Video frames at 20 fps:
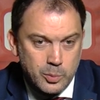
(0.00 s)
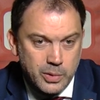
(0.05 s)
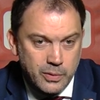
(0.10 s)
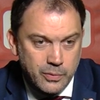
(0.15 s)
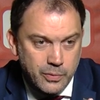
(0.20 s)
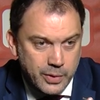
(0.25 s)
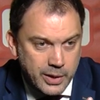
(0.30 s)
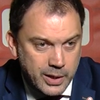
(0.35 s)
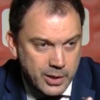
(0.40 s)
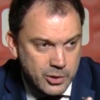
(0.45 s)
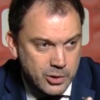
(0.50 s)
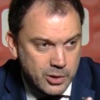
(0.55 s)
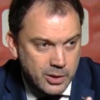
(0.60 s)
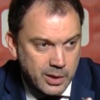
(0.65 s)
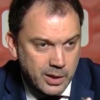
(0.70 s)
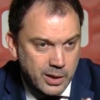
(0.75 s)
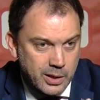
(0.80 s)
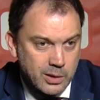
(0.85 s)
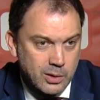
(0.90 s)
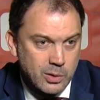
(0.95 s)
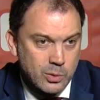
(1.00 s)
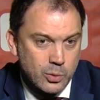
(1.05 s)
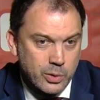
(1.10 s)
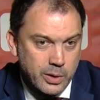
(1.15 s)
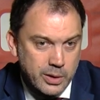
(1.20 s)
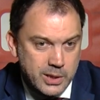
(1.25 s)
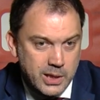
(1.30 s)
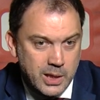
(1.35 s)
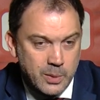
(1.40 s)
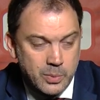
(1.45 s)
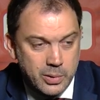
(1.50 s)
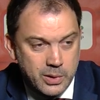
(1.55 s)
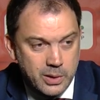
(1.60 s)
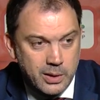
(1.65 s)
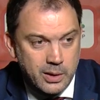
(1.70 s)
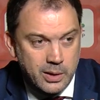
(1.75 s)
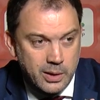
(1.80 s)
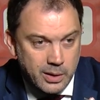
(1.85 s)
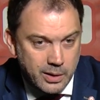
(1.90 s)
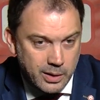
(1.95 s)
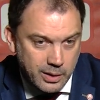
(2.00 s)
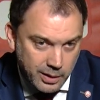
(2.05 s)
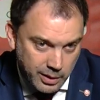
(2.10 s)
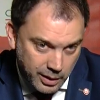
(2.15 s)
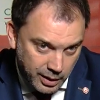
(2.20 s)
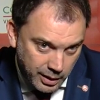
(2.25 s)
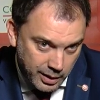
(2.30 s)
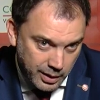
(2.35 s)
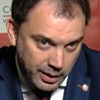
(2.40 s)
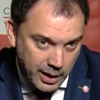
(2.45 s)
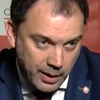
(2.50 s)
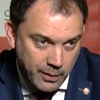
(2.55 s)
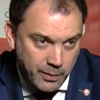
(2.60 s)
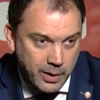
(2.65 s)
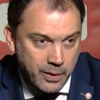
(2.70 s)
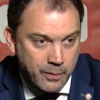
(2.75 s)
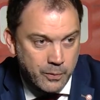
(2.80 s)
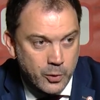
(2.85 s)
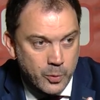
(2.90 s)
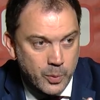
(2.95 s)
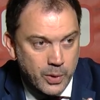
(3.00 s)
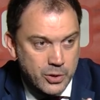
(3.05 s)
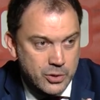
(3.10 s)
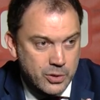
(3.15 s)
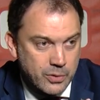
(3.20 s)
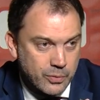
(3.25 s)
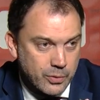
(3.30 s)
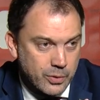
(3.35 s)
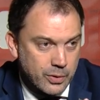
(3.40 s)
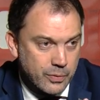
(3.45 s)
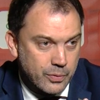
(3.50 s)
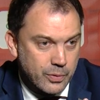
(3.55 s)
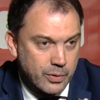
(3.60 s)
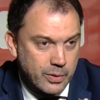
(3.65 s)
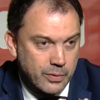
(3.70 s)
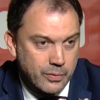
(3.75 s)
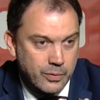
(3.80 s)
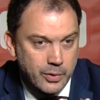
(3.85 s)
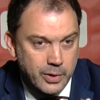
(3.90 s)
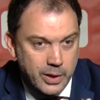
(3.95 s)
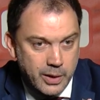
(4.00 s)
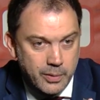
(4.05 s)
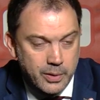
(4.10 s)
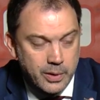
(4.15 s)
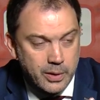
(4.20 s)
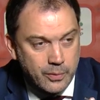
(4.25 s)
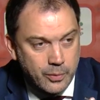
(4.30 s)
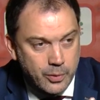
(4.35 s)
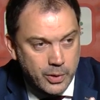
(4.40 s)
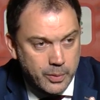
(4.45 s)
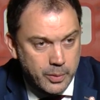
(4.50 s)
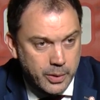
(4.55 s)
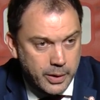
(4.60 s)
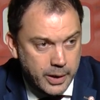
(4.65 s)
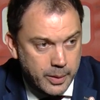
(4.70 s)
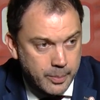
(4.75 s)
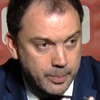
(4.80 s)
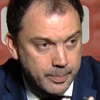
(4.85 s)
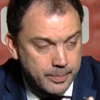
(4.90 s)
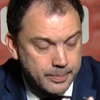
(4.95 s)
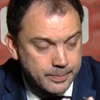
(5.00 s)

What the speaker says: fresh and to accept every information for every game.